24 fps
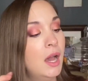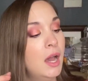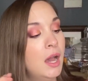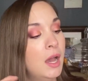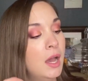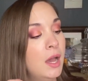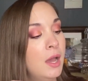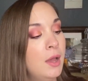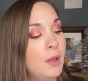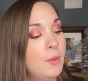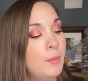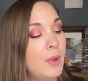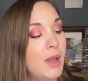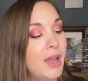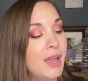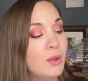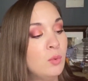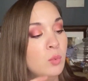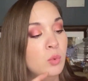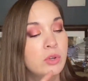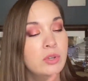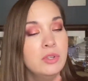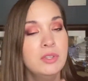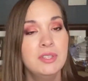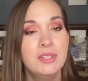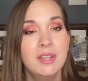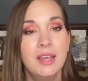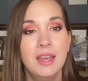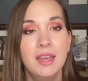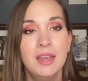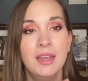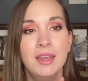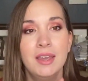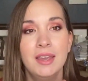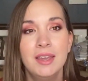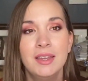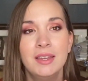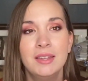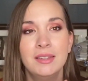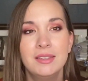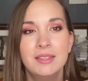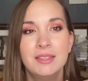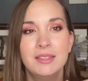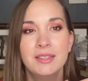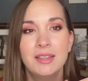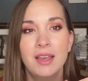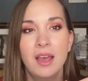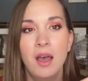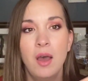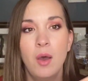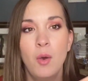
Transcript: I will say it's